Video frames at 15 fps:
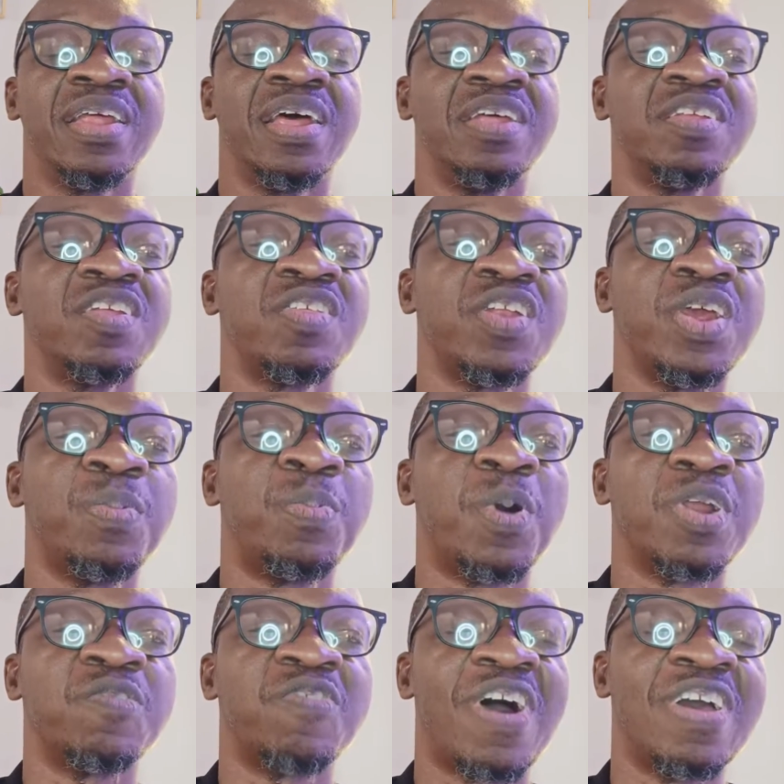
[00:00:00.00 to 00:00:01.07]
there's a
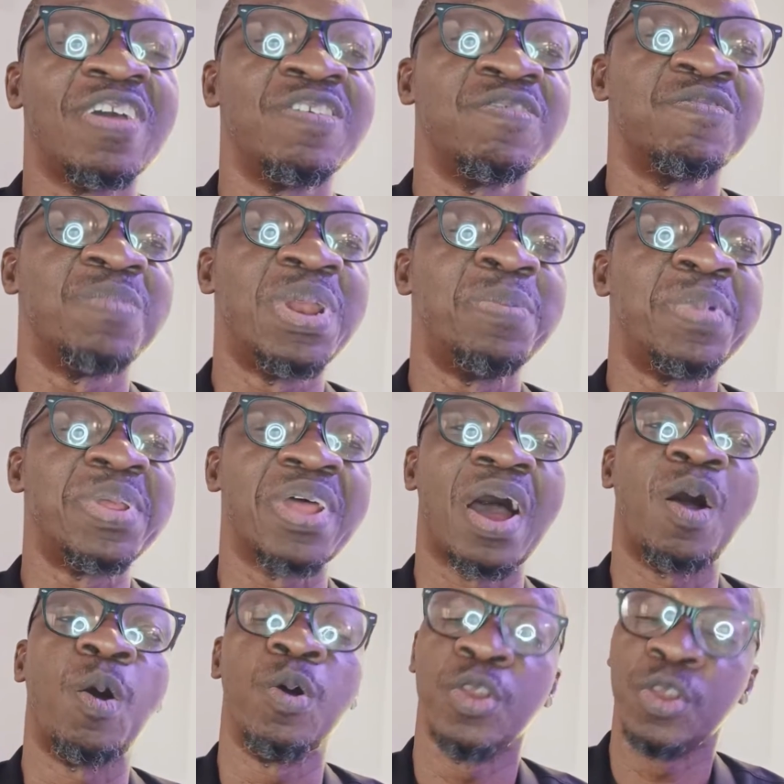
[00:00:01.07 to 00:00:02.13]

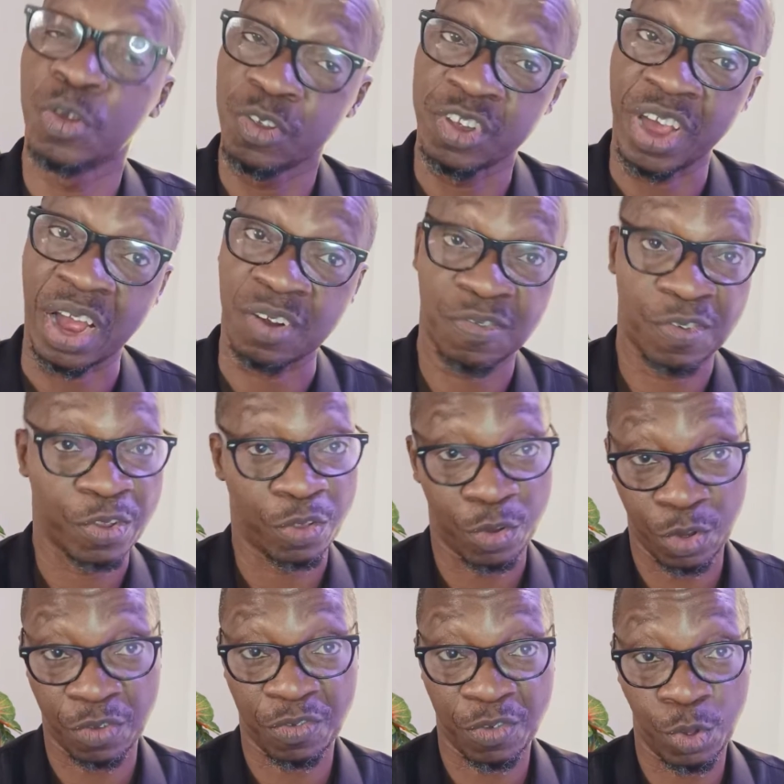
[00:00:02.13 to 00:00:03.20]
3.5mm audio jack for
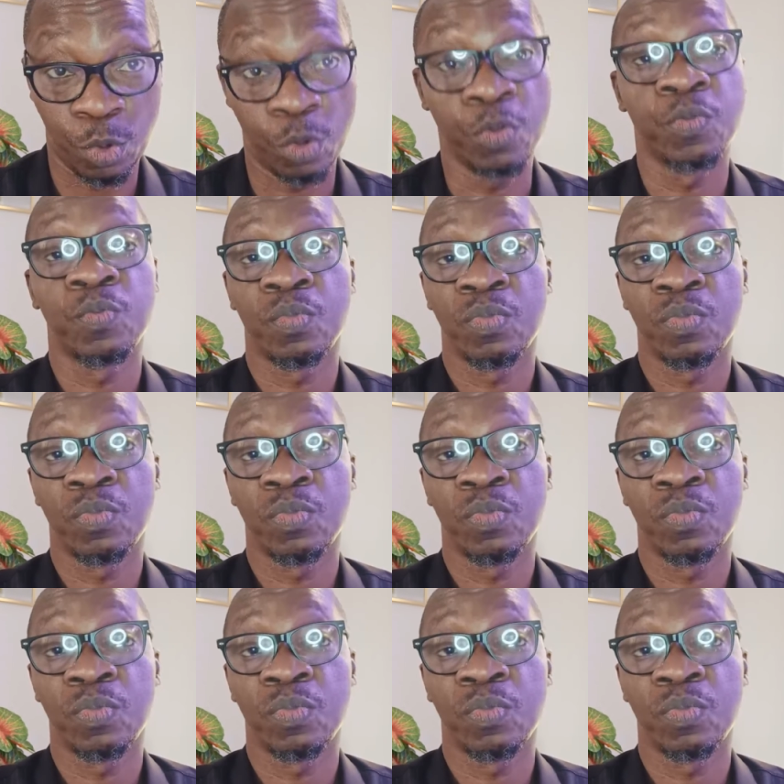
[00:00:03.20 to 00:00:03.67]
those of you